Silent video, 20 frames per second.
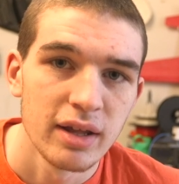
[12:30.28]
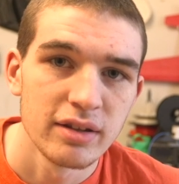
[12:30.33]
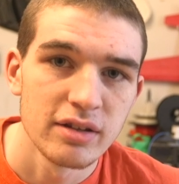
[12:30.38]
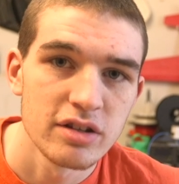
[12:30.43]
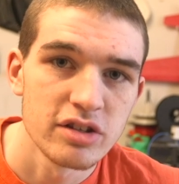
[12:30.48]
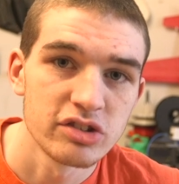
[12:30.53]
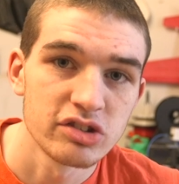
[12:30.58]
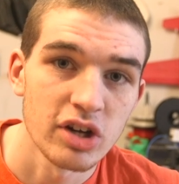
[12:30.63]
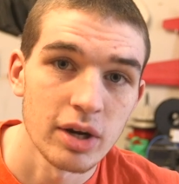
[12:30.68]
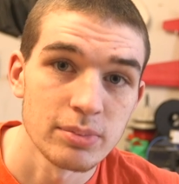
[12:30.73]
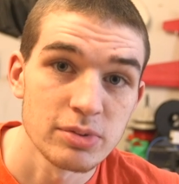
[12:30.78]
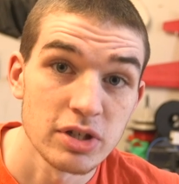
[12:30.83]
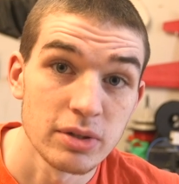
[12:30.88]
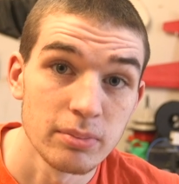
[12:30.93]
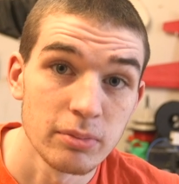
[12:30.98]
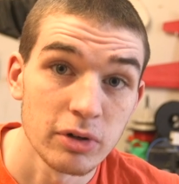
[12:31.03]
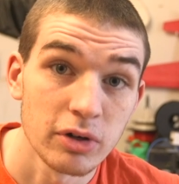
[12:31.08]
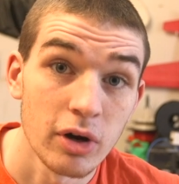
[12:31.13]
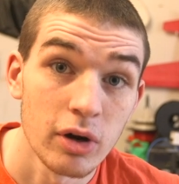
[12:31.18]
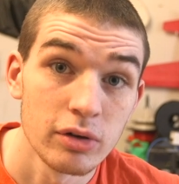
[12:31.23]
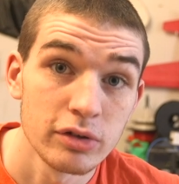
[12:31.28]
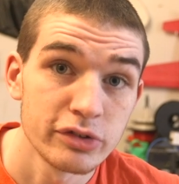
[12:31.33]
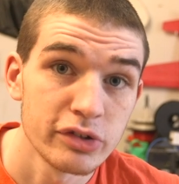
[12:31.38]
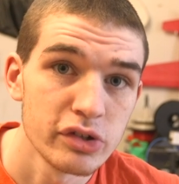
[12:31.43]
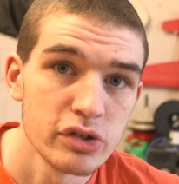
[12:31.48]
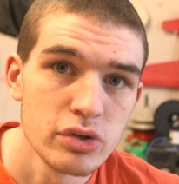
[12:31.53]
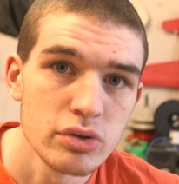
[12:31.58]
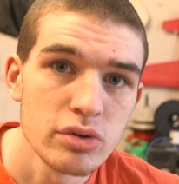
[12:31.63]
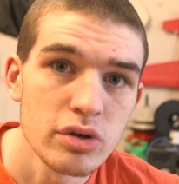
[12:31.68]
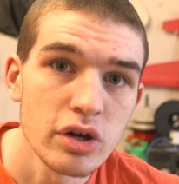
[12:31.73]
in the description below, so
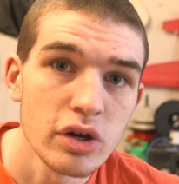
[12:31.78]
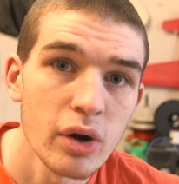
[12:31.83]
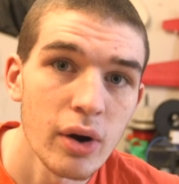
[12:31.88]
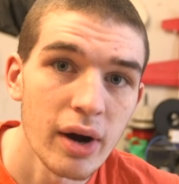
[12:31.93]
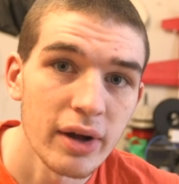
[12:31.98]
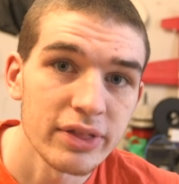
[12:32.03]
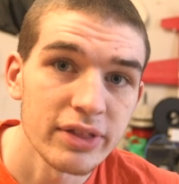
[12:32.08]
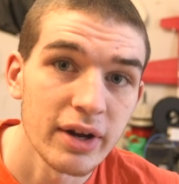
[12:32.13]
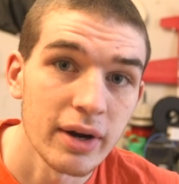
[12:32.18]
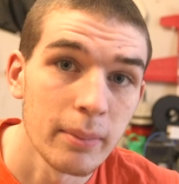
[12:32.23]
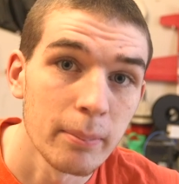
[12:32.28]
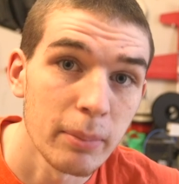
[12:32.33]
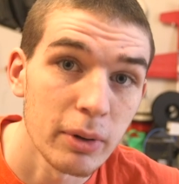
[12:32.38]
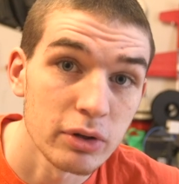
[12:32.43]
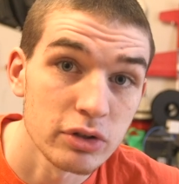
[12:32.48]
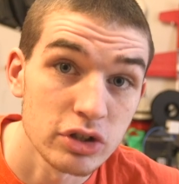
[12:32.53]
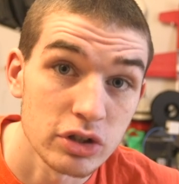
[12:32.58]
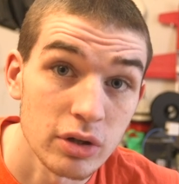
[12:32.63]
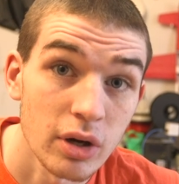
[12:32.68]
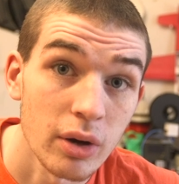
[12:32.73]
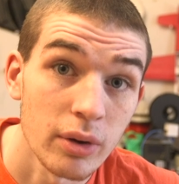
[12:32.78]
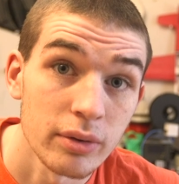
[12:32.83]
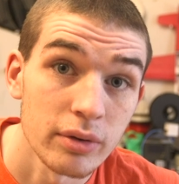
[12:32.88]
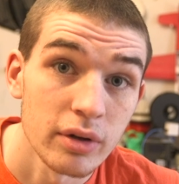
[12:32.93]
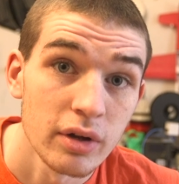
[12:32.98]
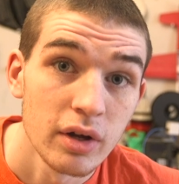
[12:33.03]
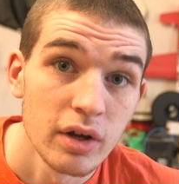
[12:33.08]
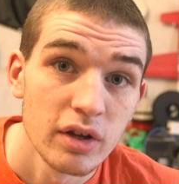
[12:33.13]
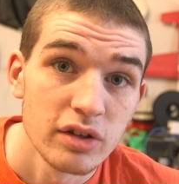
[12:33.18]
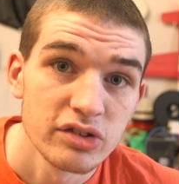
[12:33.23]
you can go out there and build your
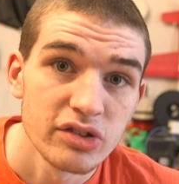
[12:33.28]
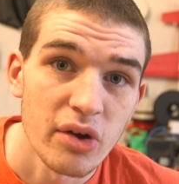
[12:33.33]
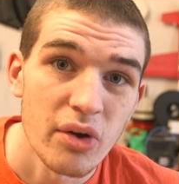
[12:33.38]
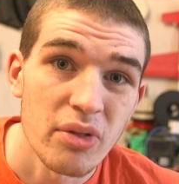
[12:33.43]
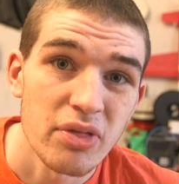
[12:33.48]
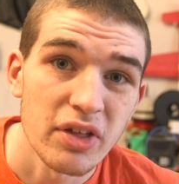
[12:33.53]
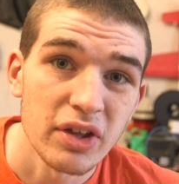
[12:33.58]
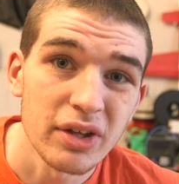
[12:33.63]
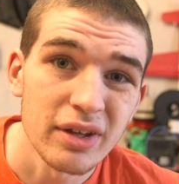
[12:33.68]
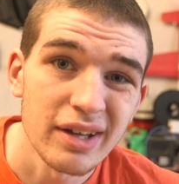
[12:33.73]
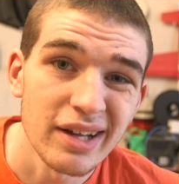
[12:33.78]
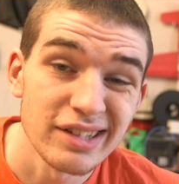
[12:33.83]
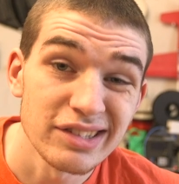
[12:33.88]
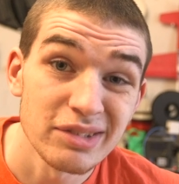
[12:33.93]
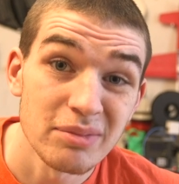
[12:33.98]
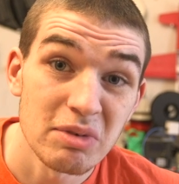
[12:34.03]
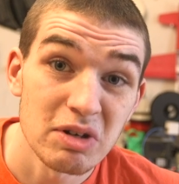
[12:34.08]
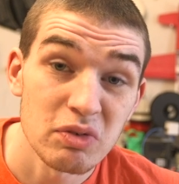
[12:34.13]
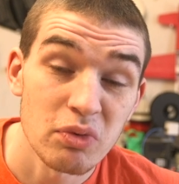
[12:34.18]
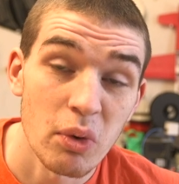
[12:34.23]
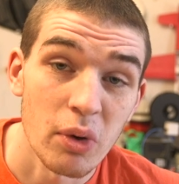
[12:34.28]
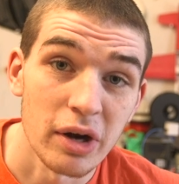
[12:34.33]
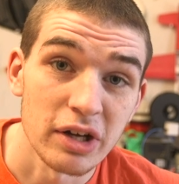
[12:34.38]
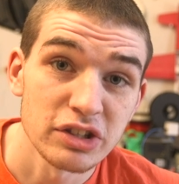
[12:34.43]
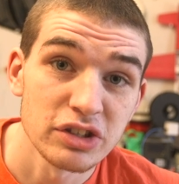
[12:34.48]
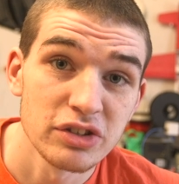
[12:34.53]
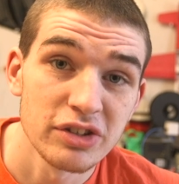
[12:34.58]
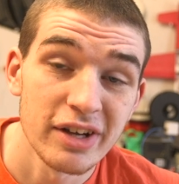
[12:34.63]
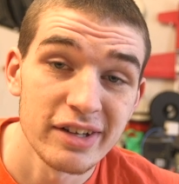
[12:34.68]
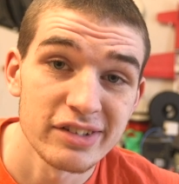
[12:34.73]
own. So thank you guys so much for
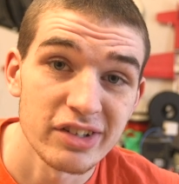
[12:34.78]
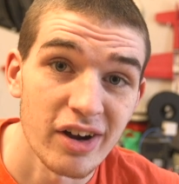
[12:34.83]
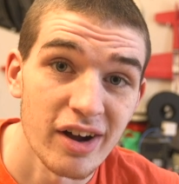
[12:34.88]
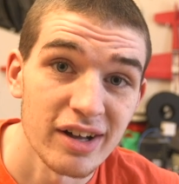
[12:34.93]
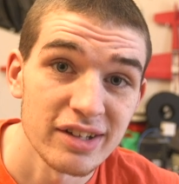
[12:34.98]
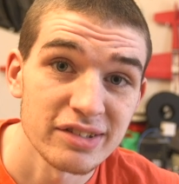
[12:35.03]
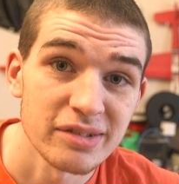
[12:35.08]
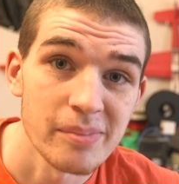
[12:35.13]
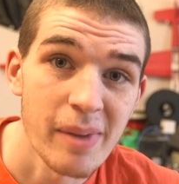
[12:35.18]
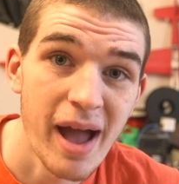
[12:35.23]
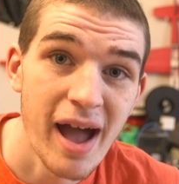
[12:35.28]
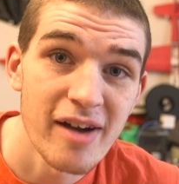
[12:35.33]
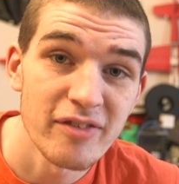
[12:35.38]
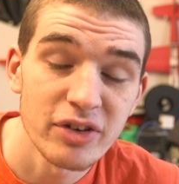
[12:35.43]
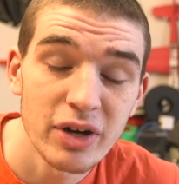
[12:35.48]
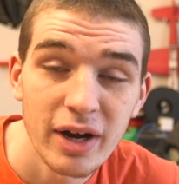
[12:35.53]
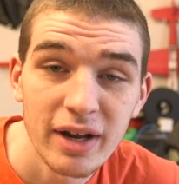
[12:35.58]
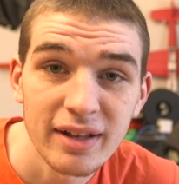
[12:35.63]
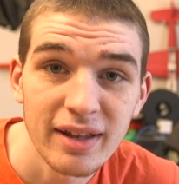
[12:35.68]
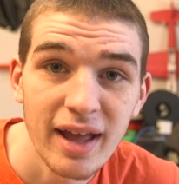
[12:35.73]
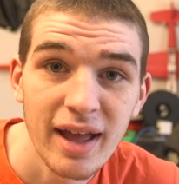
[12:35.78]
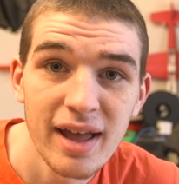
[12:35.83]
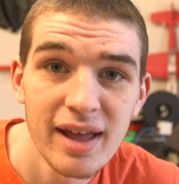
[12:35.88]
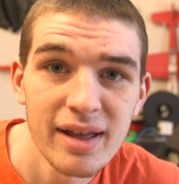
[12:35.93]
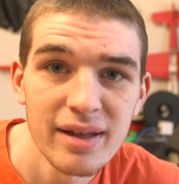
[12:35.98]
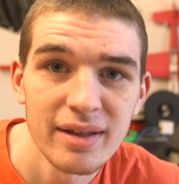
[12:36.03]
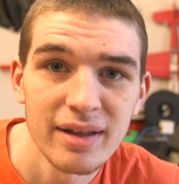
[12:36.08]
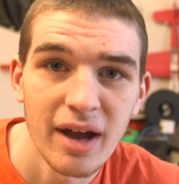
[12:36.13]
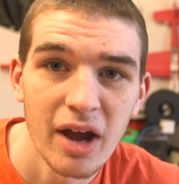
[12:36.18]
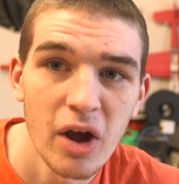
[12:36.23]
watching. You guys are awesome. Have a great
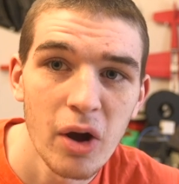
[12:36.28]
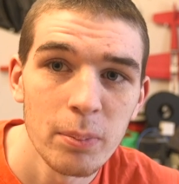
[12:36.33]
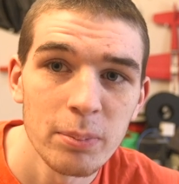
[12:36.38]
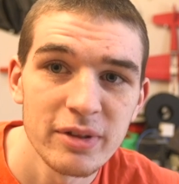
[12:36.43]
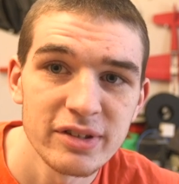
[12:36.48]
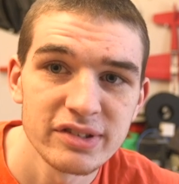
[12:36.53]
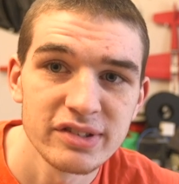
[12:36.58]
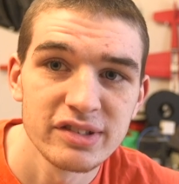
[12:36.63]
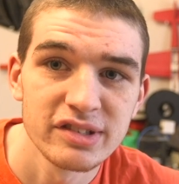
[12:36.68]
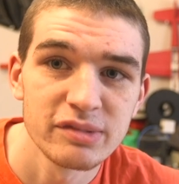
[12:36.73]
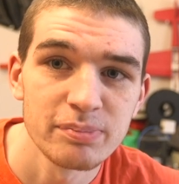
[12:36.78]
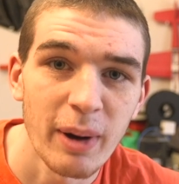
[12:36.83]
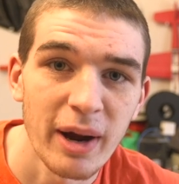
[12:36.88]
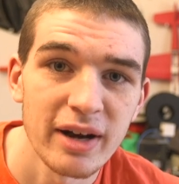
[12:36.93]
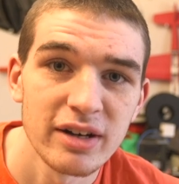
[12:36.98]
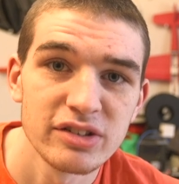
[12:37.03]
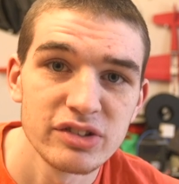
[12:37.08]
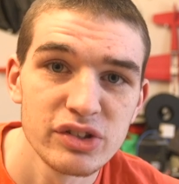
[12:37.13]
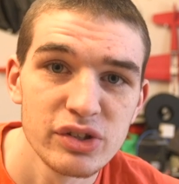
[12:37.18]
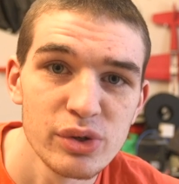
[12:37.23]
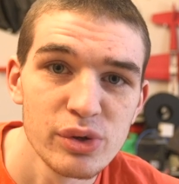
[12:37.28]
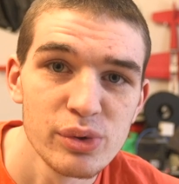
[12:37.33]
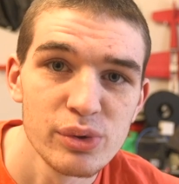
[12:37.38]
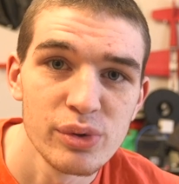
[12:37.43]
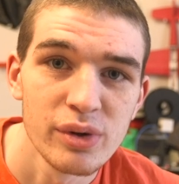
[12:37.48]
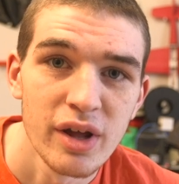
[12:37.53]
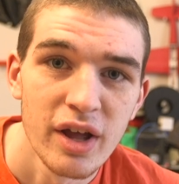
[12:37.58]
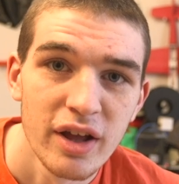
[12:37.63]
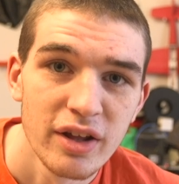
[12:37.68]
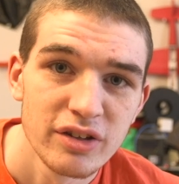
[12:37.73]
day. I hope this inspires you
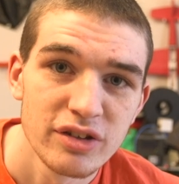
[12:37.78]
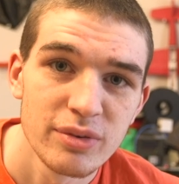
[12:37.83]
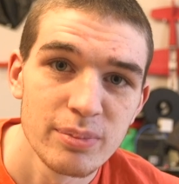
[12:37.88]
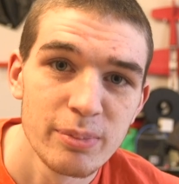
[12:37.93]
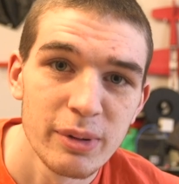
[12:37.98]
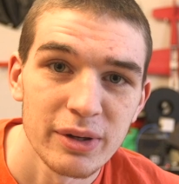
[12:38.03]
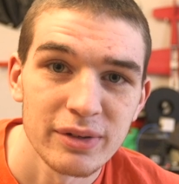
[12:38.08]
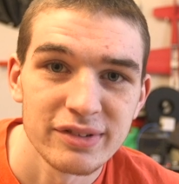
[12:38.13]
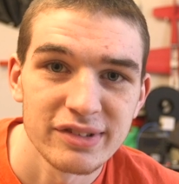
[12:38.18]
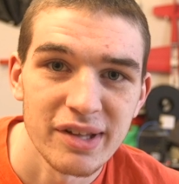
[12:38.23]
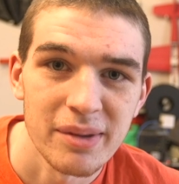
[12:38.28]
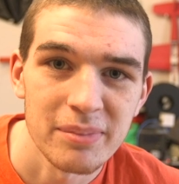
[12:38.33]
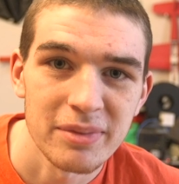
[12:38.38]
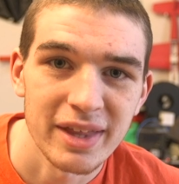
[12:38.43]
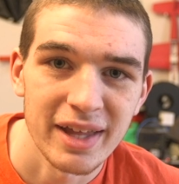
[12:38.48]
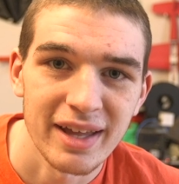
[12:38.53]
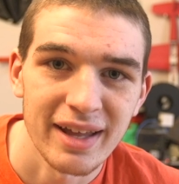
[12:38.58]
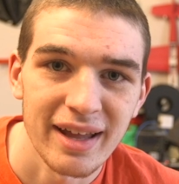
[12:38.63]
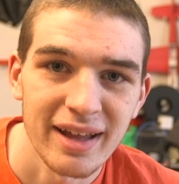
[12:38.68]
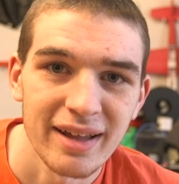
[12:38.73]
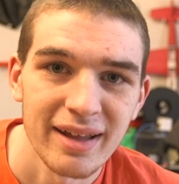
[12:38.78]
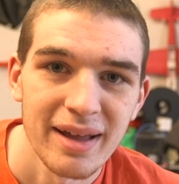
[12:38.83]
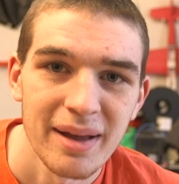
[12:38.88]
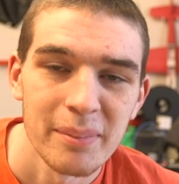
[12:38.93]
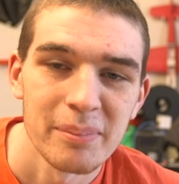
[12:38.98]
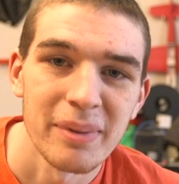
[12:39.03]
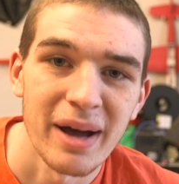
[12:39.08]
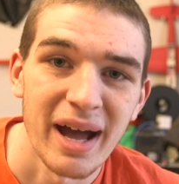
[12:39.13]
to build something.